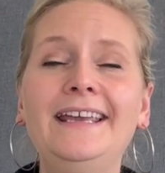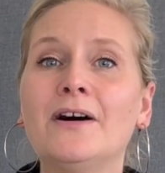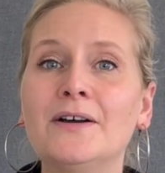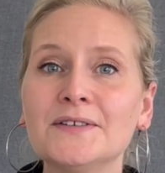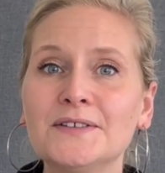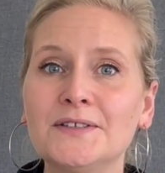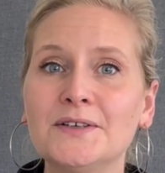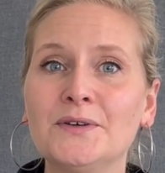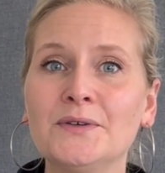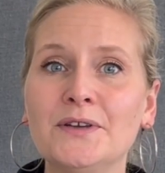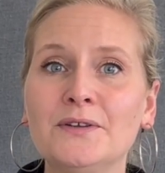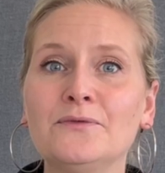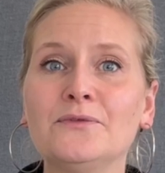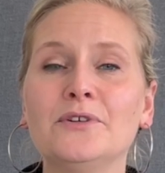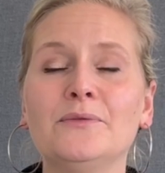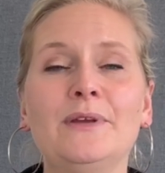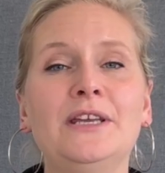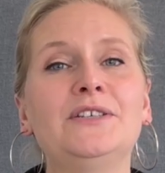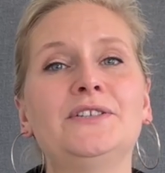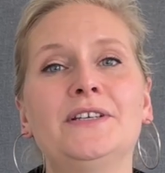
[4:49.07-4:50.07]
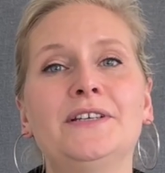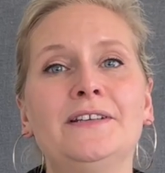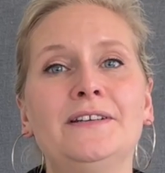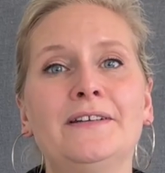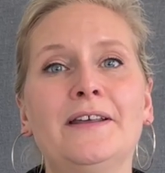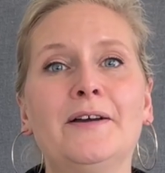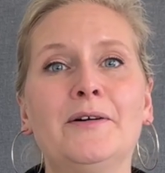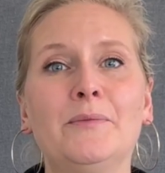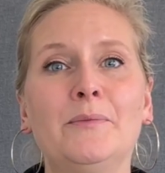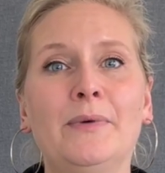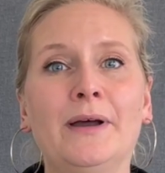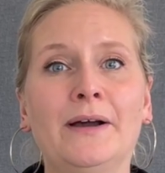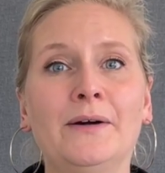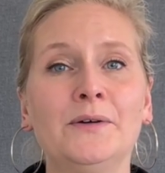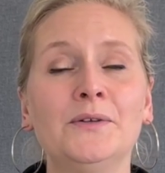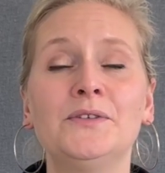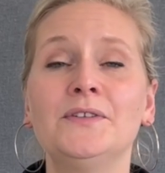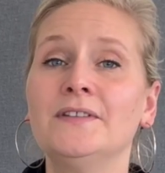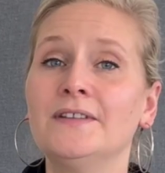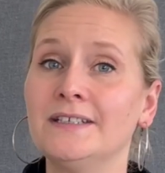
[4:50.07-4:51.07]
Also information
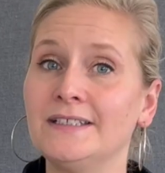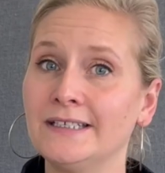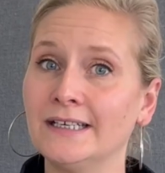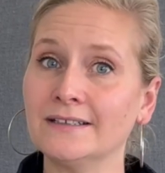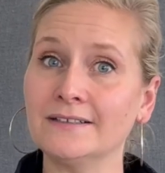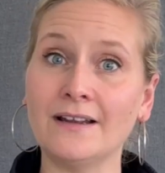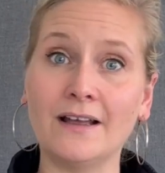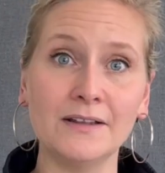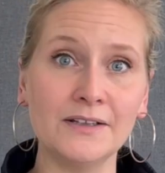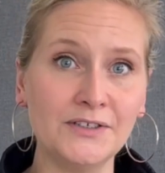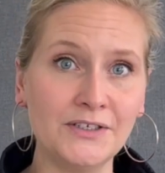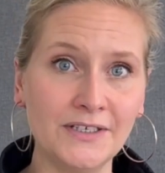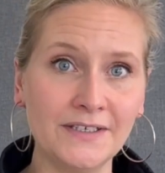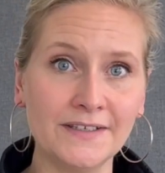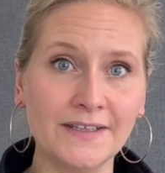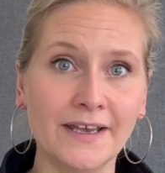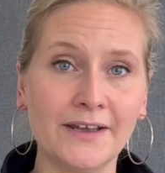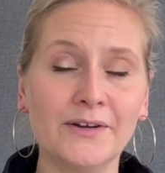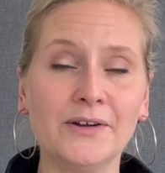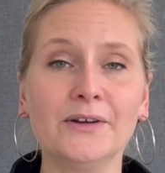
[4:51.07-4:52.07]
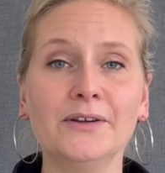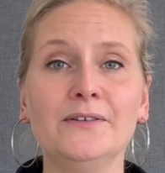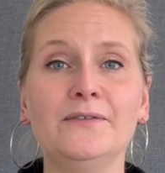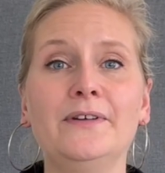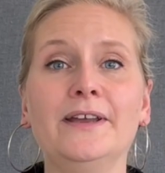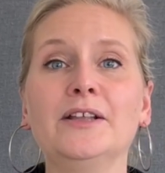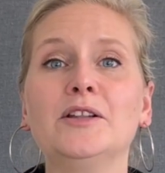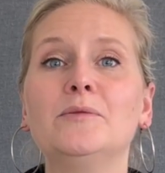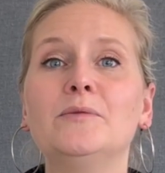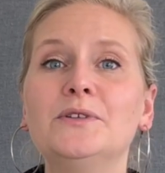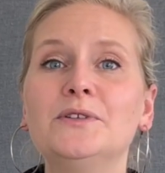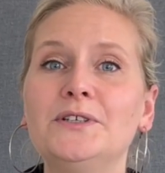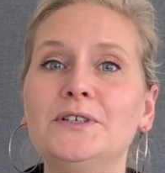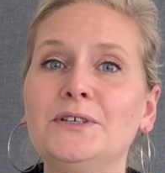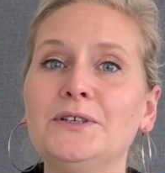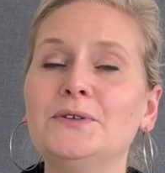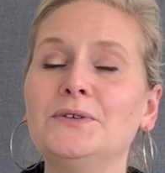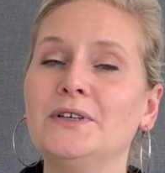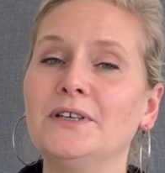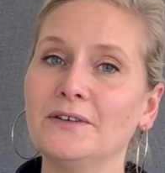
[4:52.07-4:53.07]
about the technologies that are available
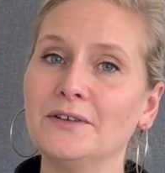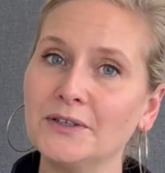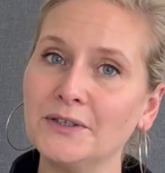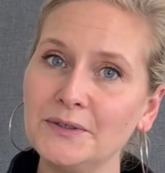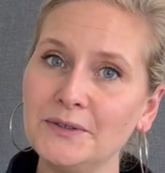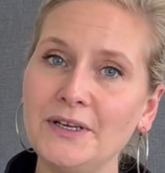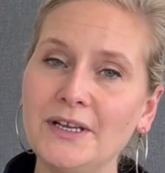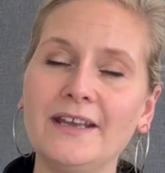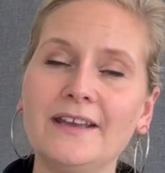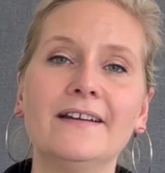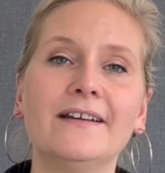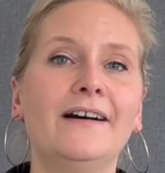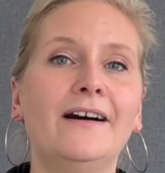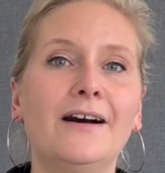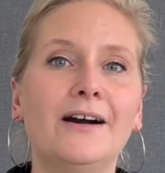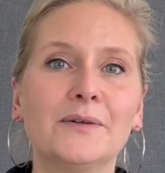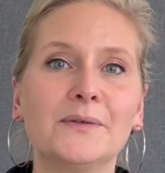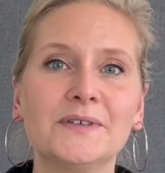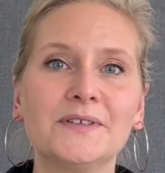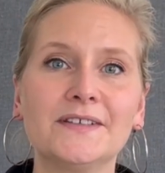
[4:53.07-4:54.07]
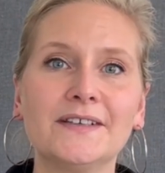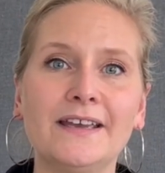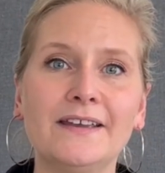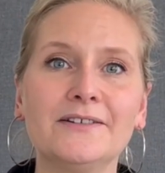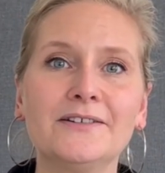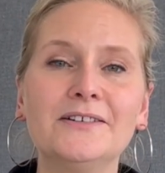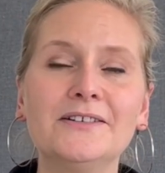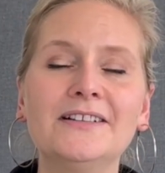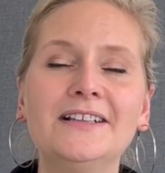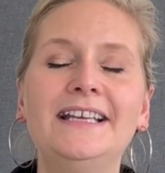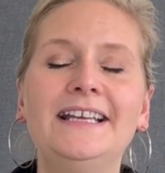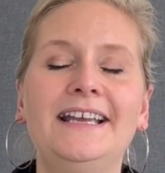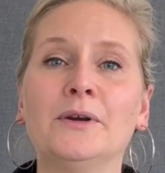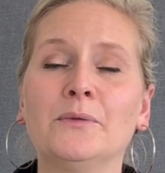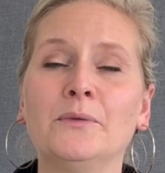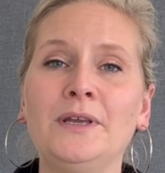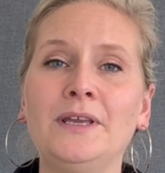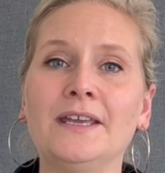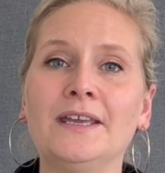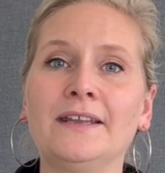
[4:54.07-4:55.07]
to you, including Aquacycl,
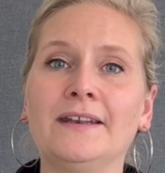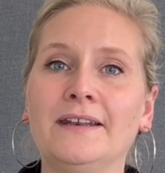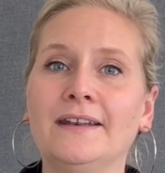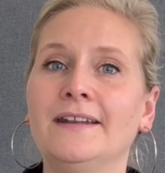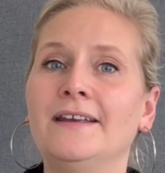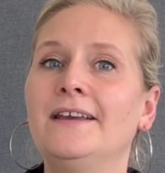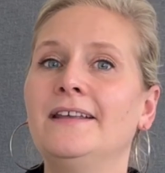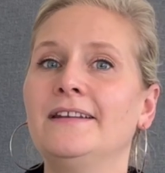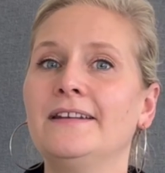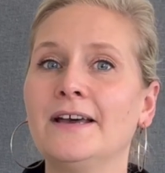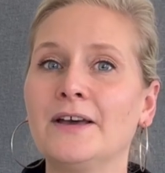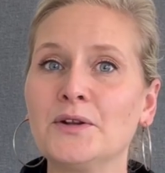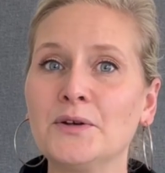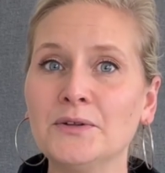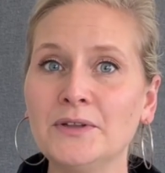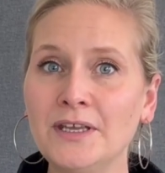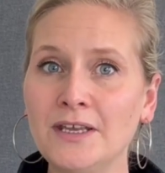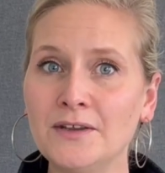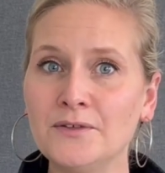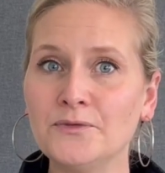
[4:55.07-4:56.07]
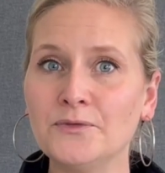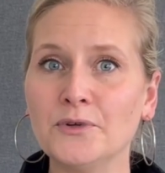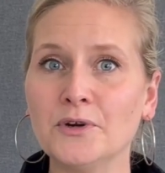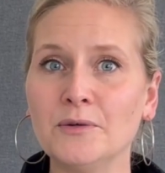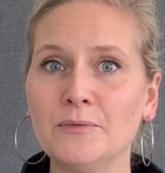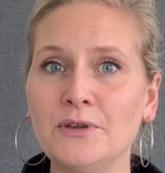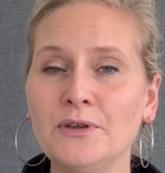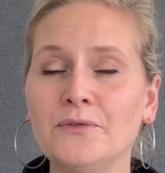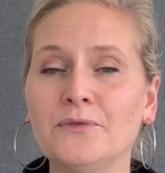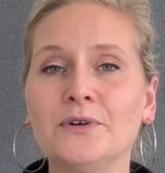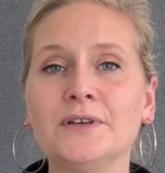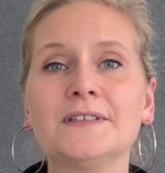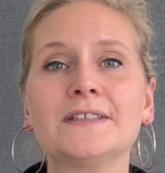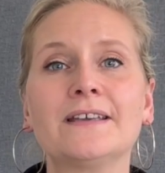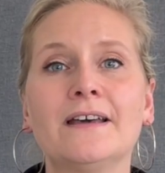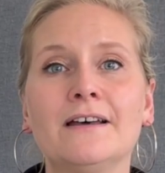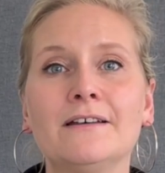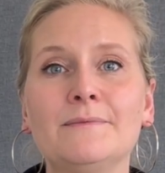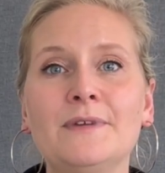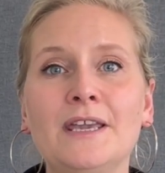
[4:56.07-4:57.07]
where we can not only inform you of what's
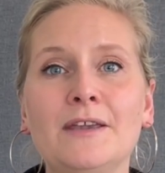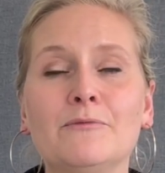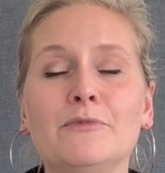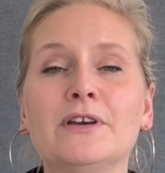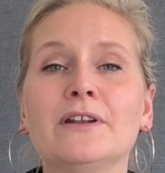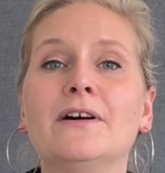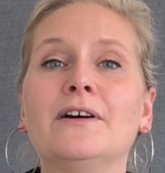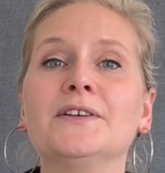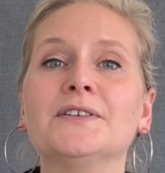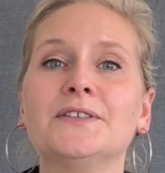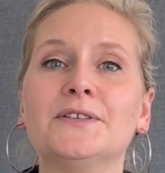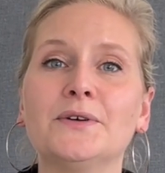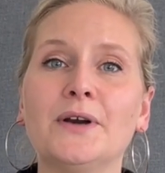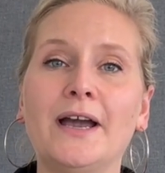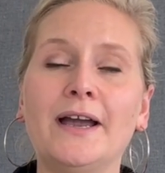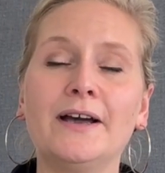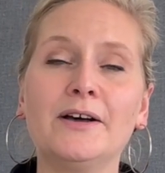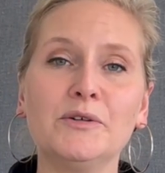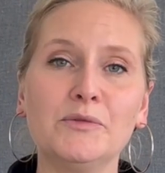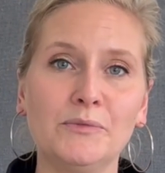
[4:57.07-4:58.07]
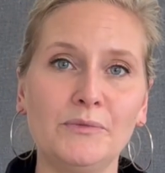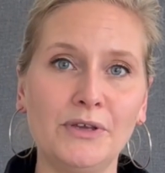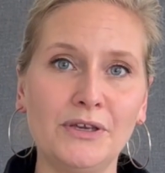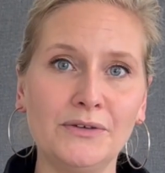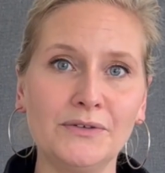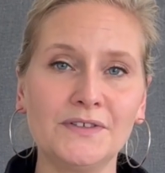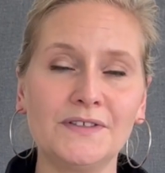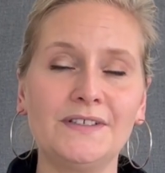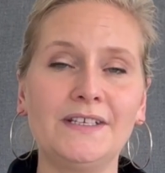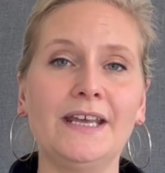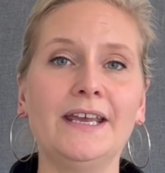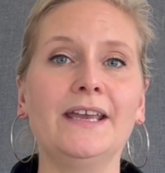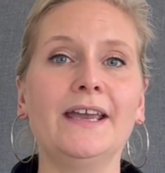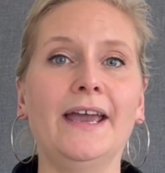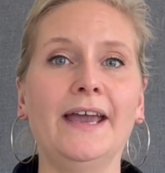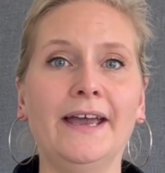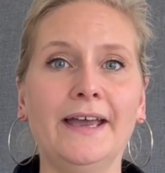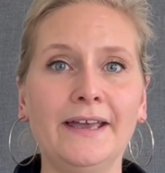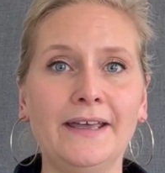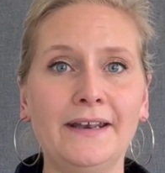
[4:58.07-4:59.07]
coming, but also help you stay
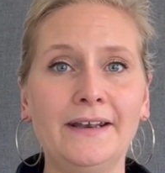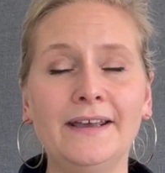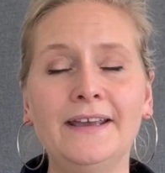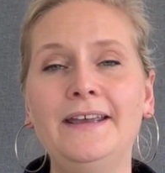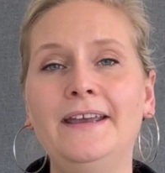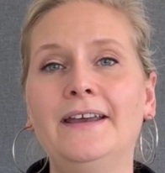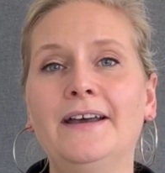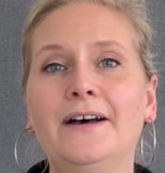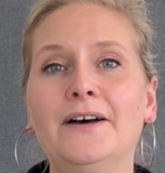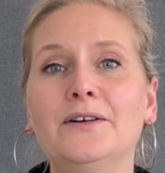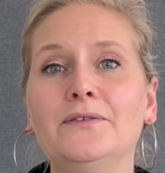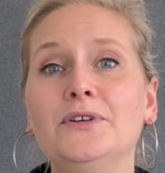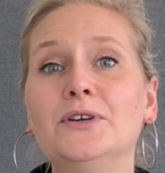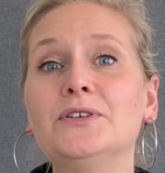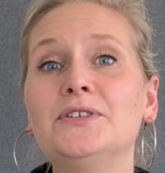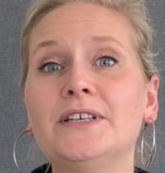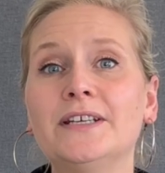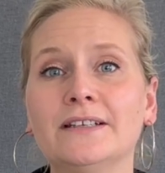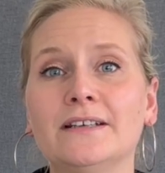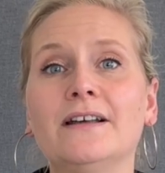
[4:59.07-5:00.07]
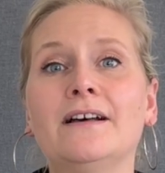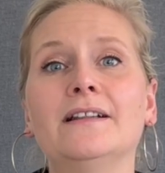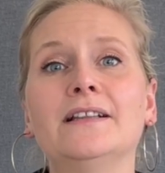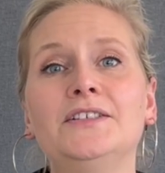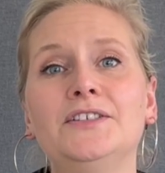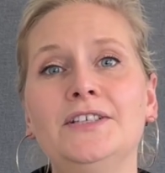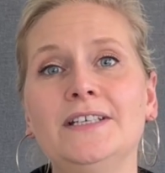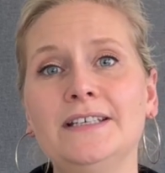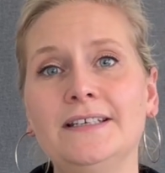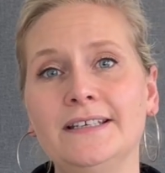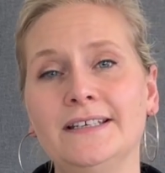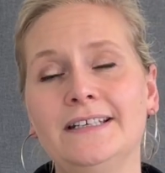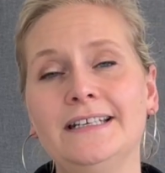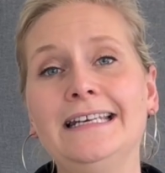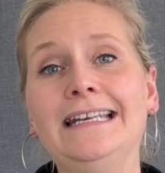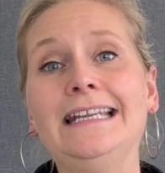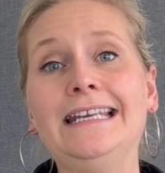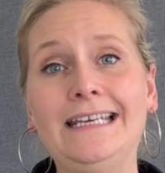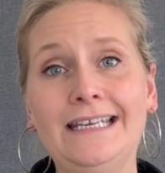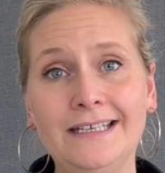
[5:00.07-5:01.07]
ahead of your technology
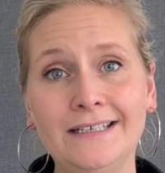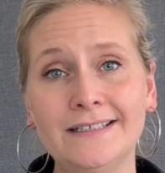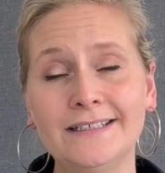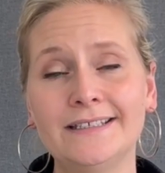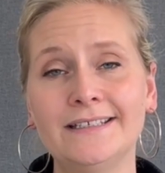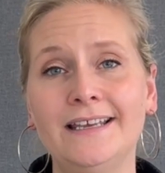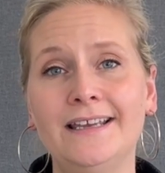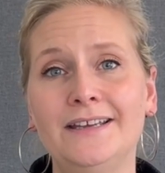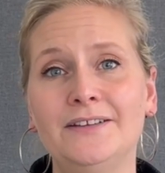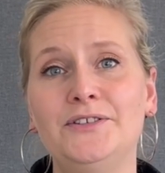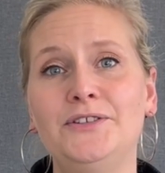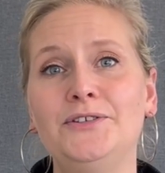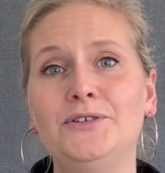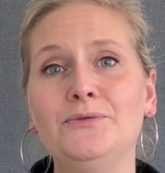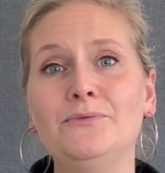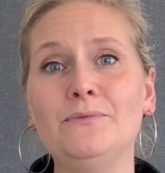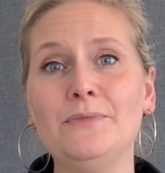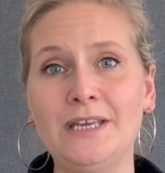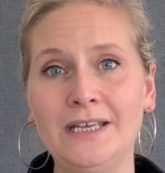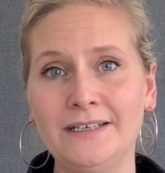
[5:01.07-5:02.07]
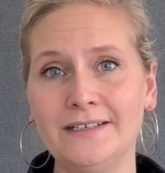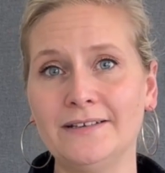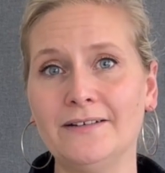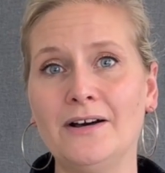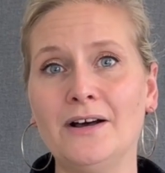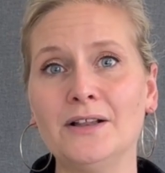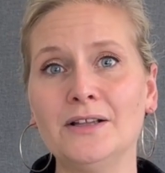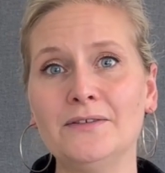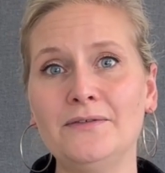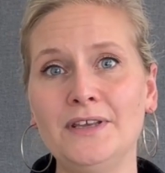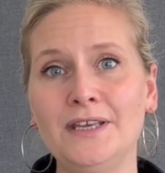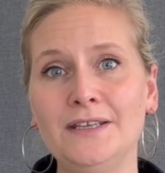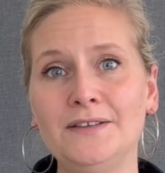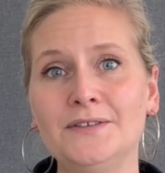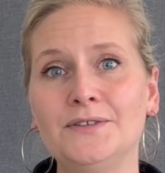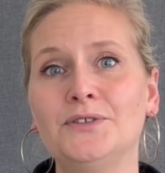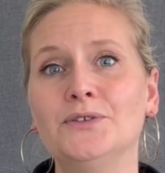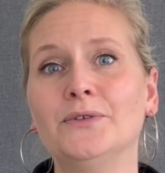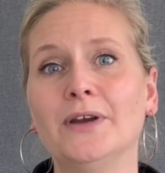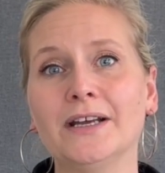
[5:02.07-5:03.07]
needs to meet all of
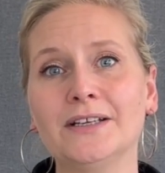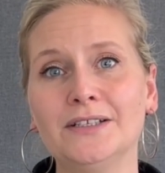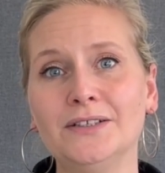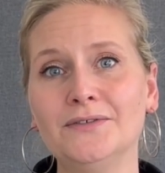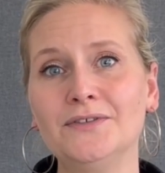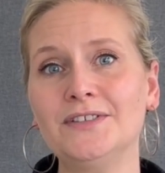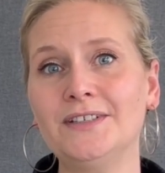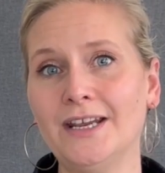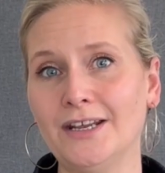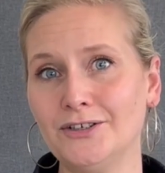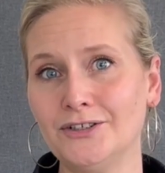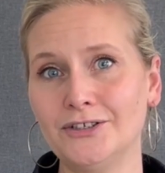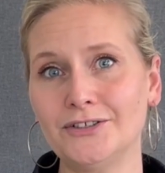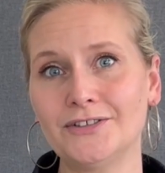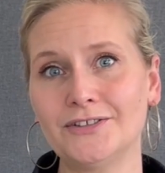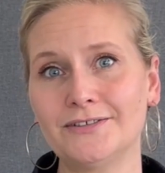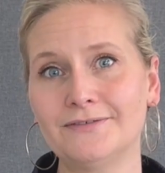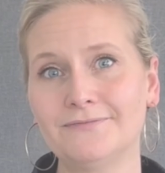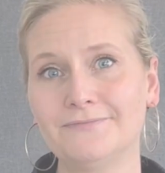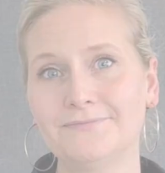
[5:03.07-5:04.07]
these directive standards.